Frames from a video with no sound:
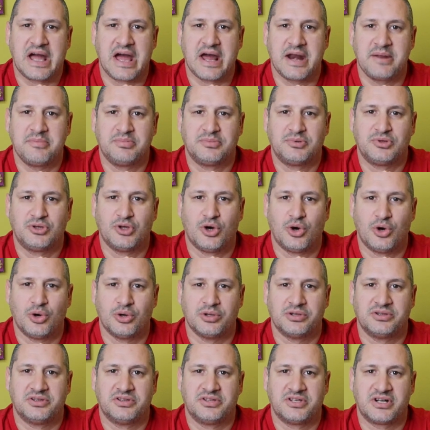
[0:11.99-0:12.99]

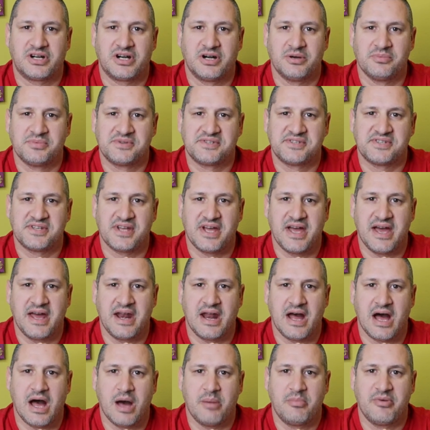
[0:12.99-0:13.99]
crypto terms
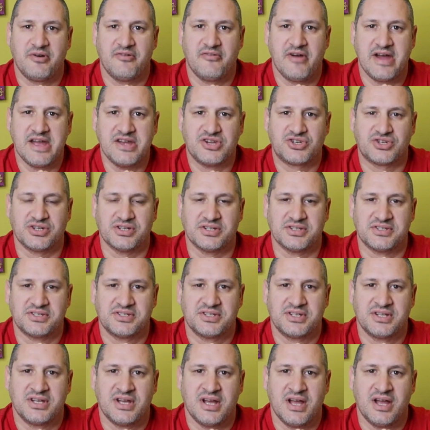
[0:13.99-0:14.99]
and
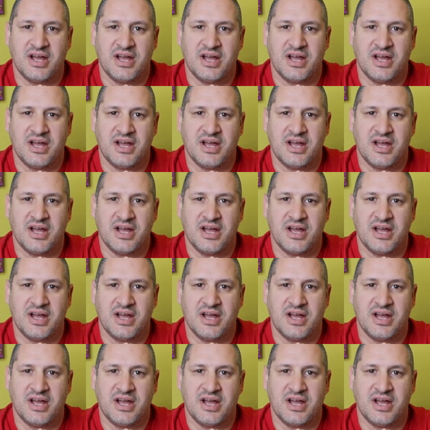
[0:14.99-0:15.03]
abbreviations.